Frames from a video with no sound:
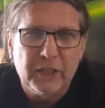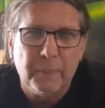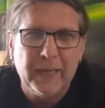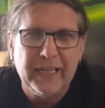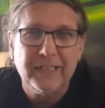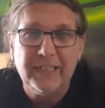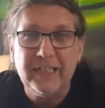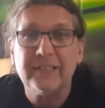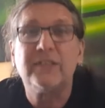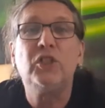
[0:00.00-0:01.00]
the
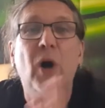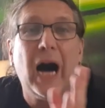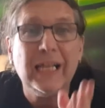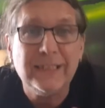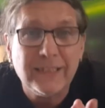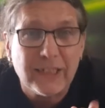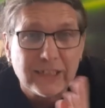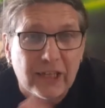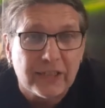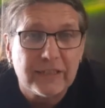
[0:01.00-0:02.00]
Pleiadians, your
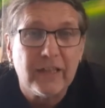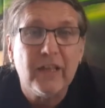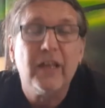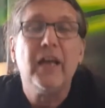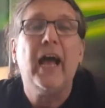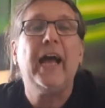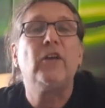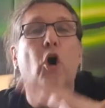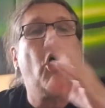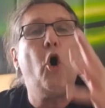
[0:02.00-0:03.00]
ancestors,
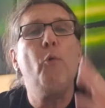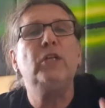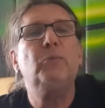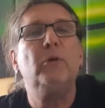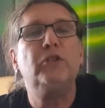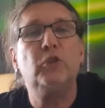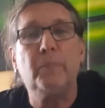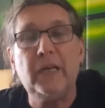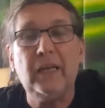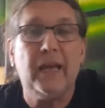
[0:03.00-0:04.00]
and always wants to
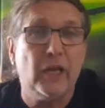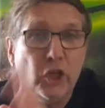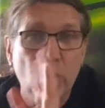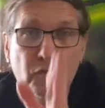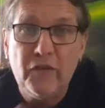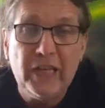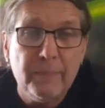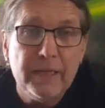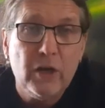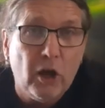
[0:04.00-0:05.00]
be there. You feel a
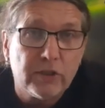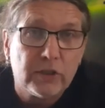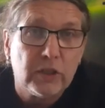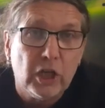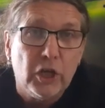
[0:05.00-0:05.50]
bit lost.